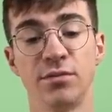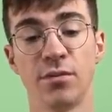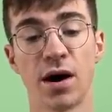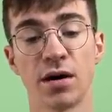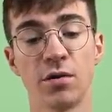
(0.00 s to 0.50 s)

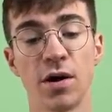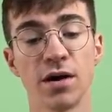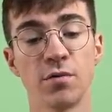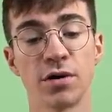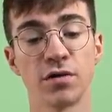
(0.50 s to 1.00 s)
I don't know why
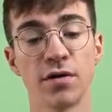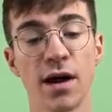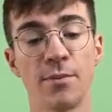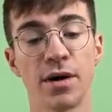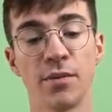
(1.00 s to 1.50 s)
you'd want to do
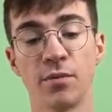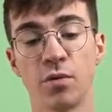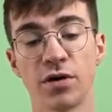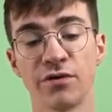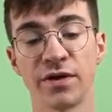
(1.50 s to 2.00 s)
that, but
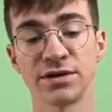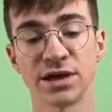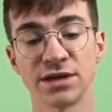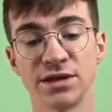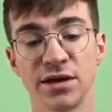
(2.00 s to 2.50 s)
what a
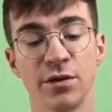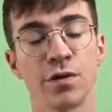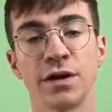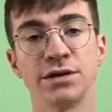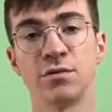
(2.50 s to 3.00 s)
fantastic little
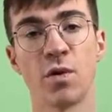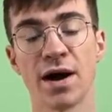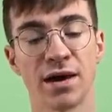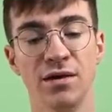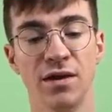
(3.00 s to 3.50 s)
thing to
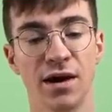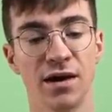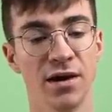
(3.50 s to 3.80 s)
whack in there.